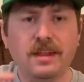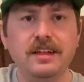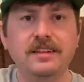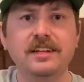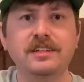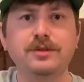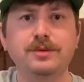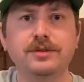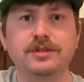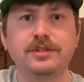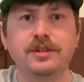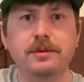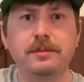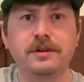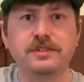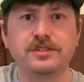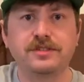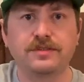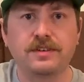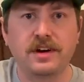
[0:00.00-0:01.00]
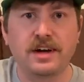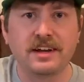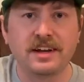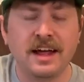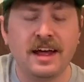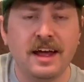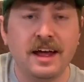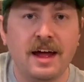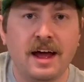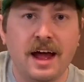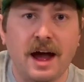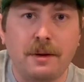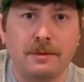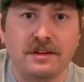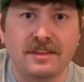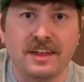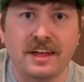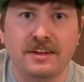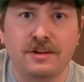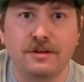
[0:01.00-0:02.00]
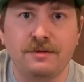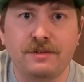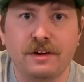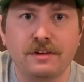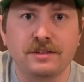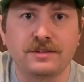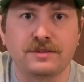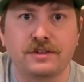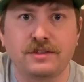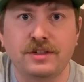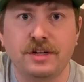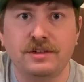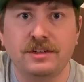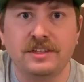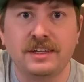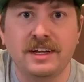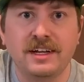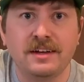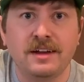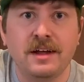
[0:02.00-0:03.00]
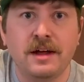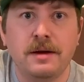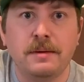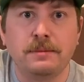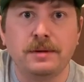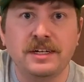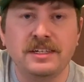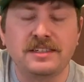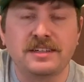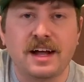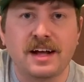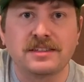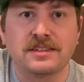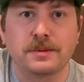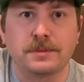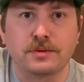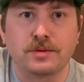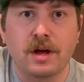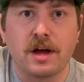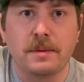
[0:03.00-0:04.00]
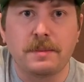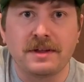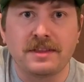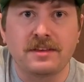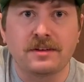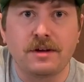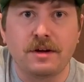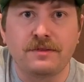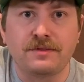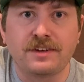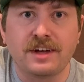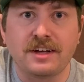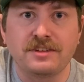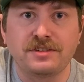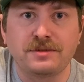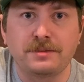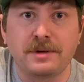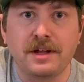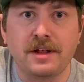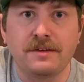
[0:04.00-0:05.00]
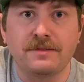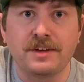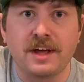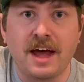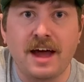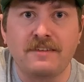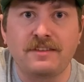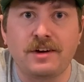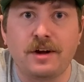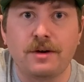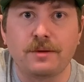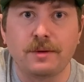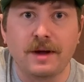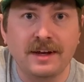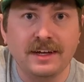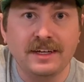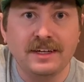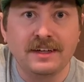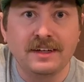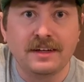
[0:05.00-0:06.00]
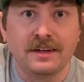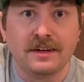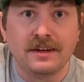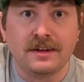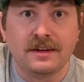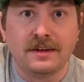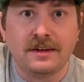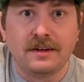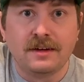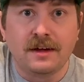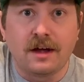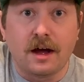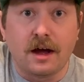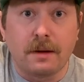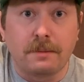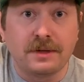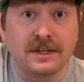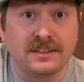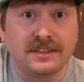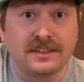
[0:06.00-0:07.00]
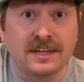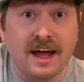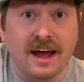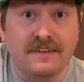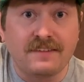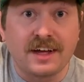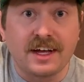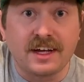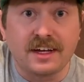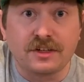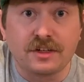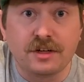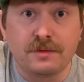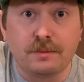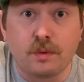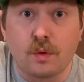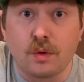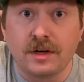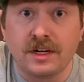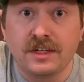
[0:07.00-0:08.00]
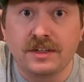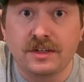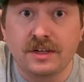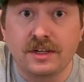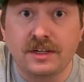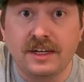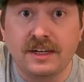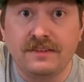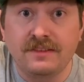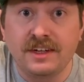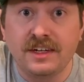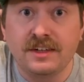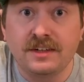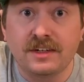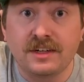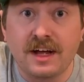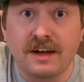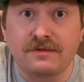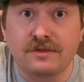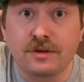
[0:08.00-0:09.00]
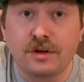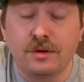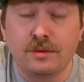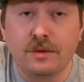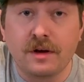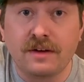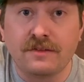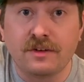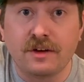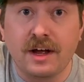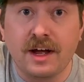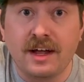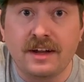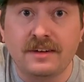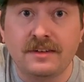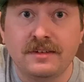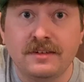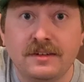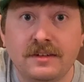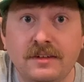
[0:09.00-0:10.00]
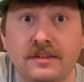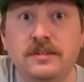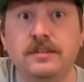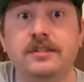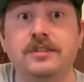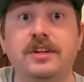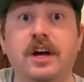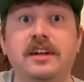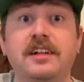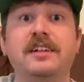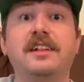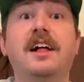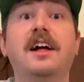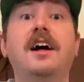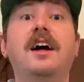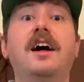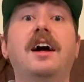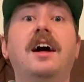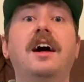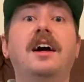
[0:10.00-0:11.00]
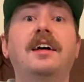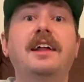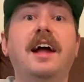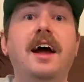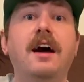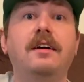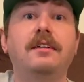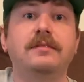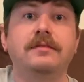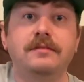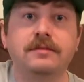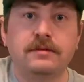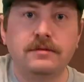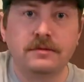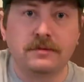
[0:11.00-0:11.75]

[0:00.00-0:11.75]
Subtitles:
This was so much fun. I want to thank you fellas for tuning in. Please like, subscribe, hit the notification bell if you haven't already. Please have a good morning, good evening, good afternoon, wherever you're at. Johnny Clyde out.